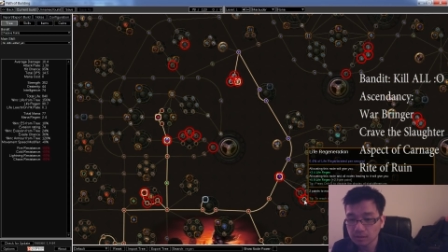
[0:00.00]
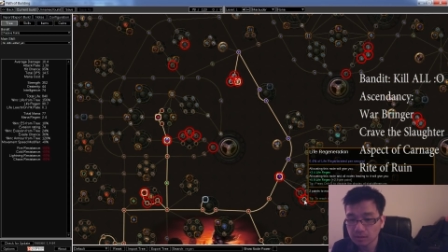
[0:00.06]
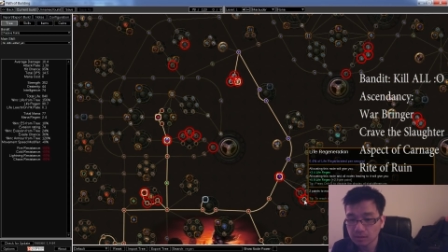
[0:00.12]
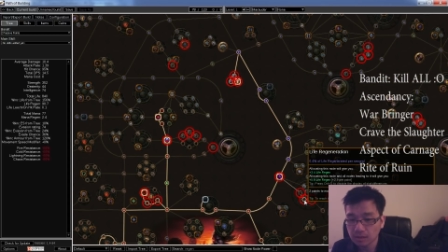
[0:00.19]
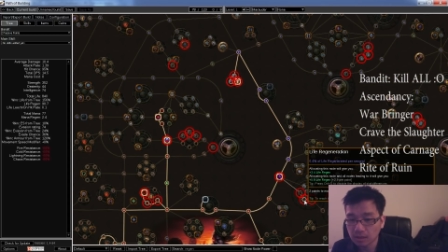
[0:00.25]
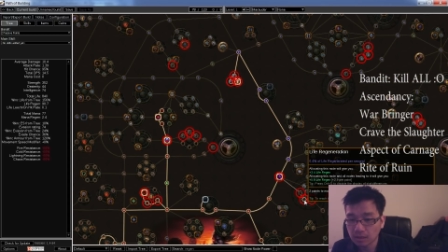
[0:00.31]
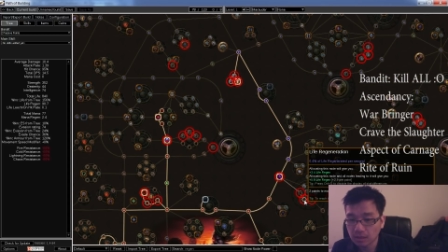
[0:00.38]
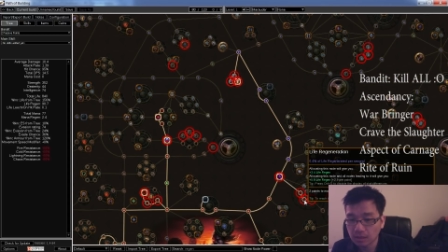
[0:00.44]

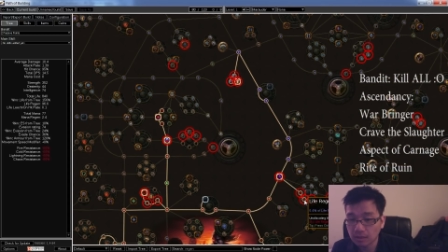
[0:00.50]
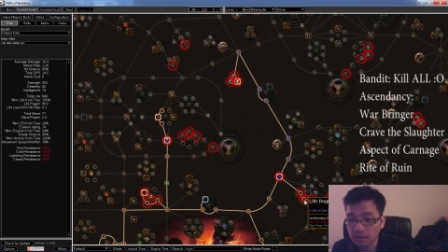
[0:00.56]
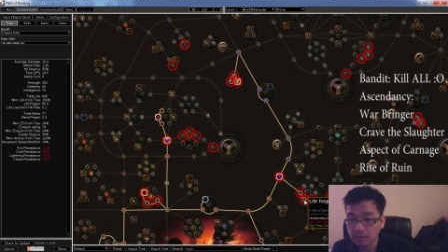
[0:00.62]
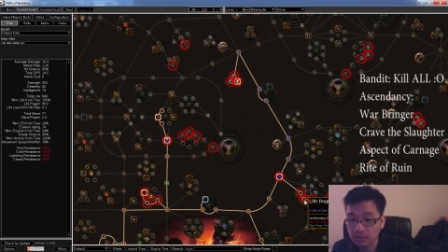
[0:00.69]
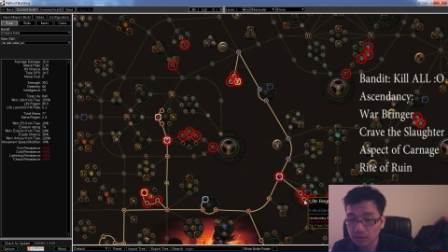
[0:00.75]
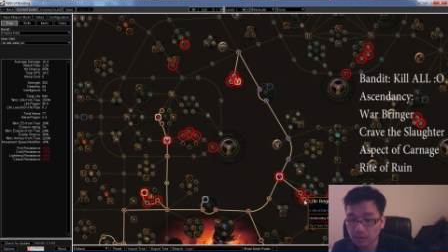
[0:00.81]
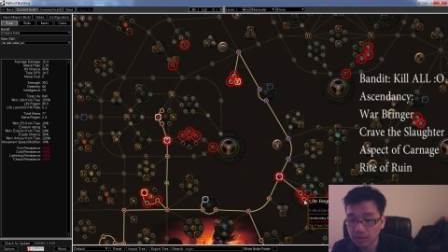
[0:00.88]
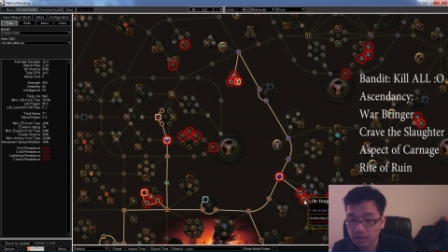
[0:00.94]
Um, go
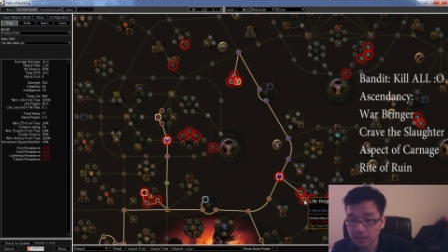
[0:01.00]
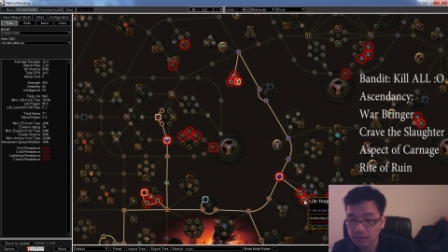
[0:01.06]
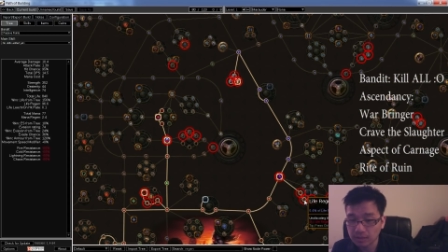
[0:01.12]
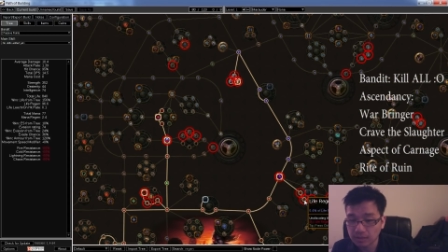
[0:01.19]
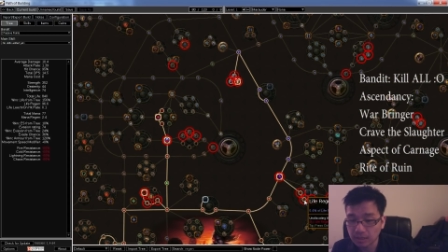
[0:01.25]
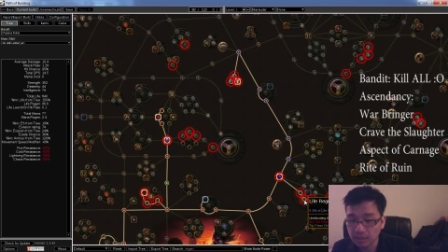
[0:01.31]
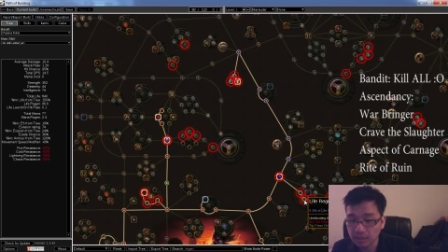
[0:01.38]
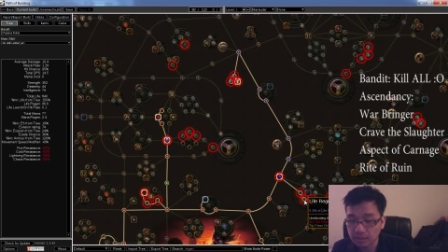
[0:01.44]
ahead and
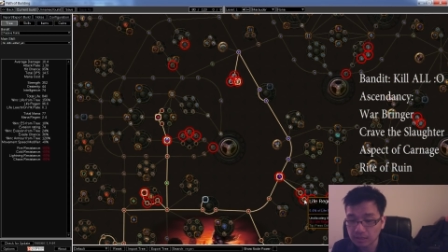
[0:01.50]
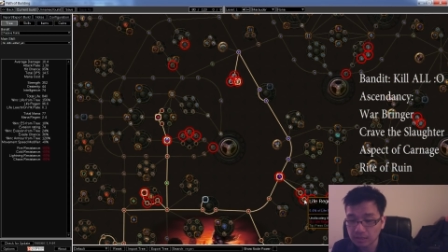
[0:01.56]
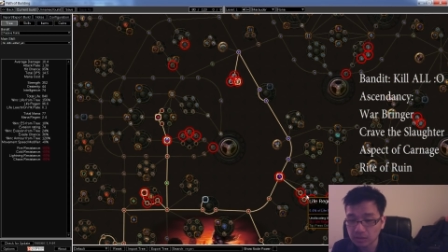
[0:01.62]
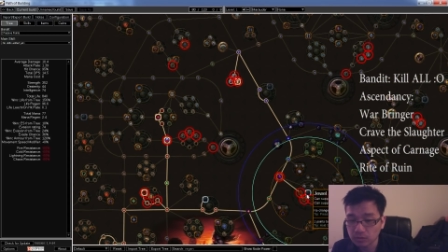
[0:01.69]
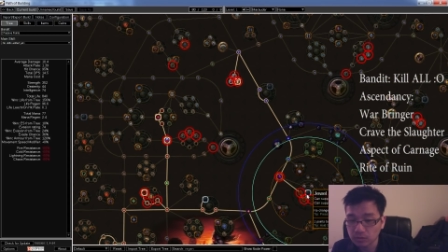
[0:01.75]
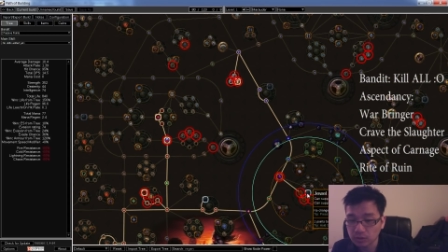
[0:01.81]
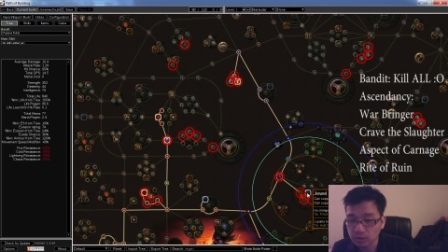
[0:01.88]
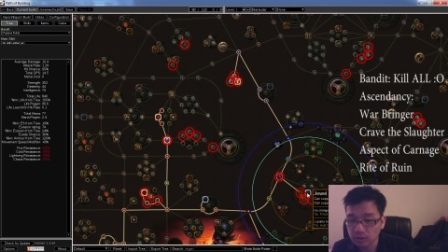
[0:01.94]
take these
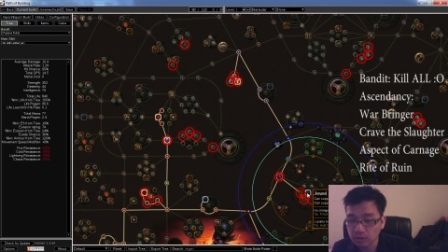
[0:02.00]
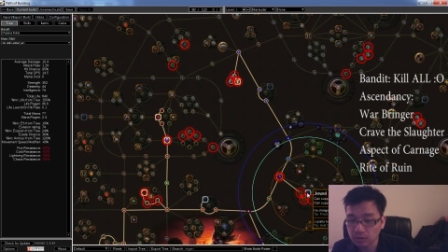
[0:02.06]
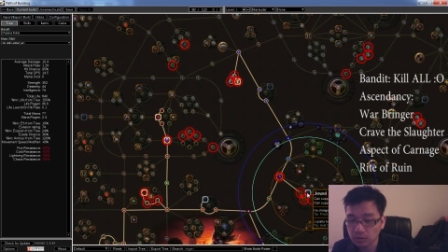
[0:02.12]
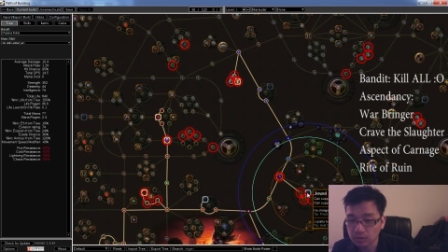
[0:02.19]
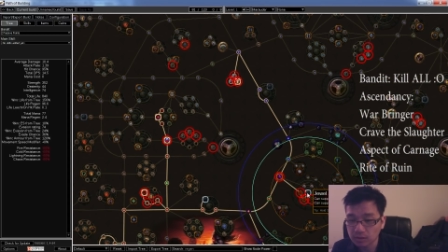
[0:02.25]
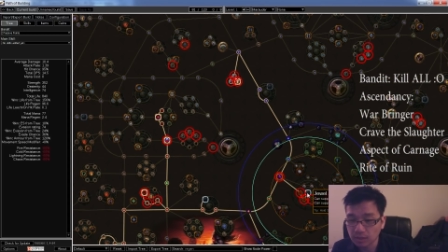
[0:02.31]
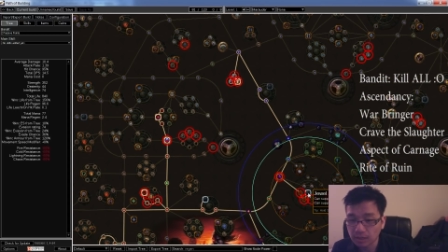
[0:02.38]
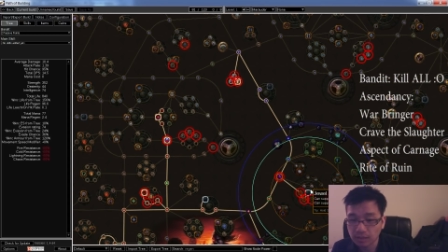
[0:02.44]
regen nodes
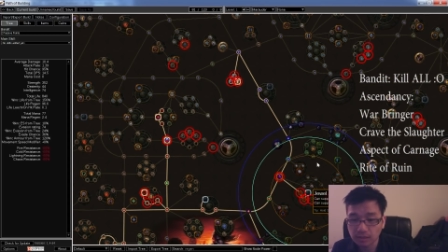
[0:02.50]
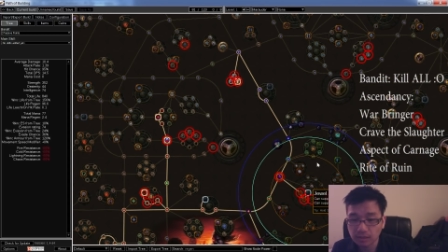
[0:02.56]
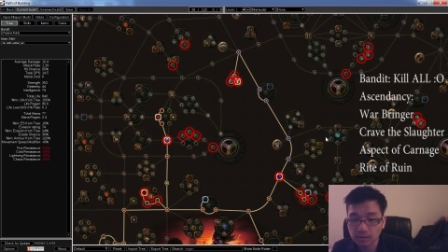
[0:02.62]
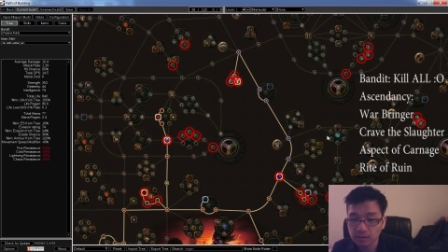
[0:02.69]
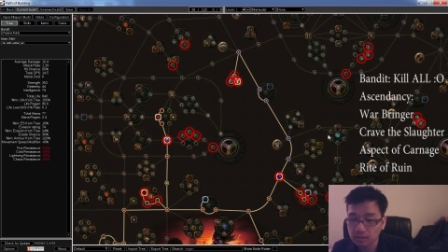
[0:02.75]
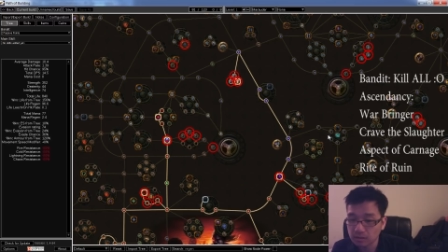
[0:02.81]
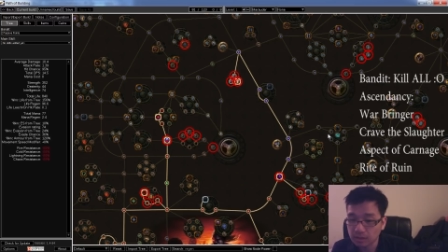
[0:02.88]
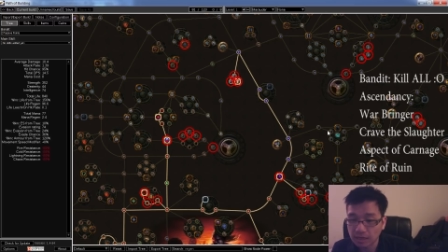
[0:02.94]
and
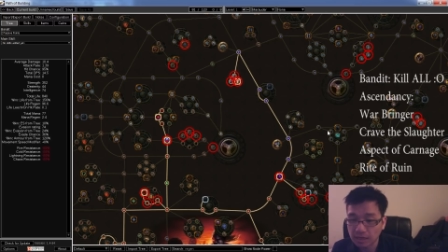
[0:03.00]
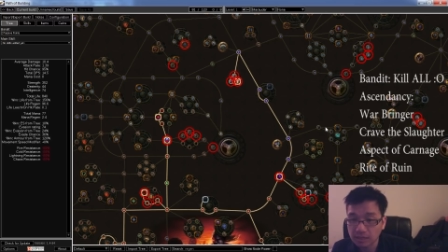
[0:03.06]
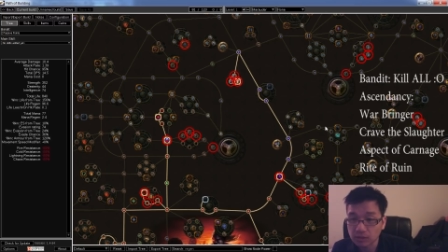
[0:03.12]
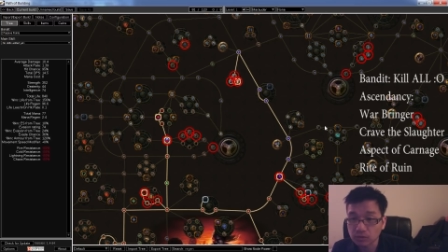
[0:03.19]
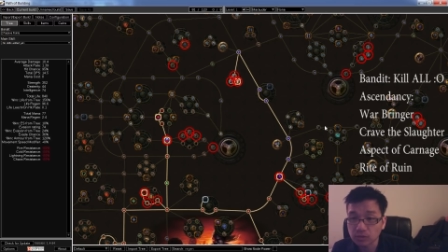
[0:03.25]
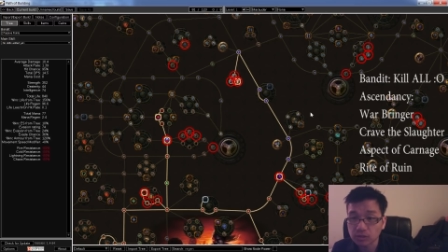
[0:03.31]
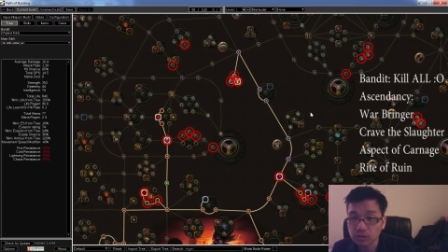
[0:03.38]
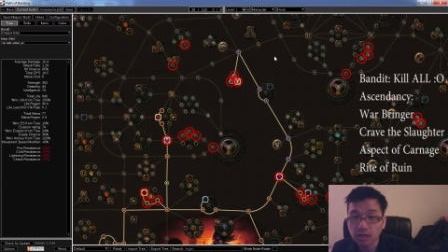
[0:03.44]
that jewel
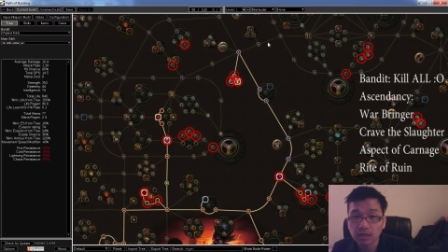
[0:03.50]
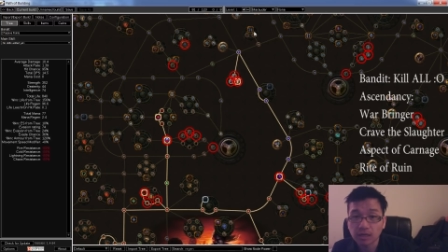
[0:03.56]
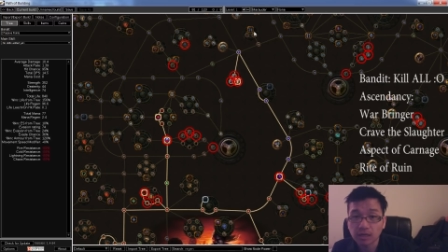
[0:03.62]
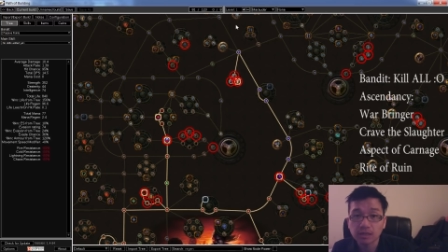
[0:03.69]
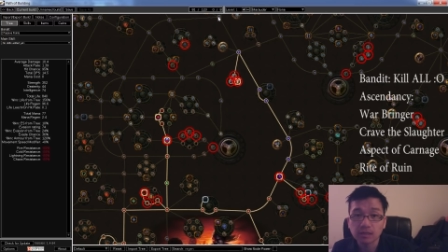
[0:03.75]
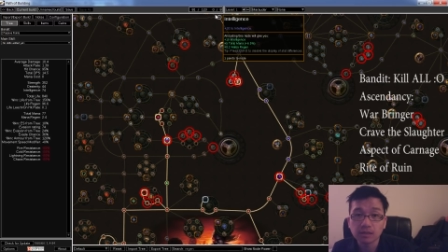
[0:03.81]
socket.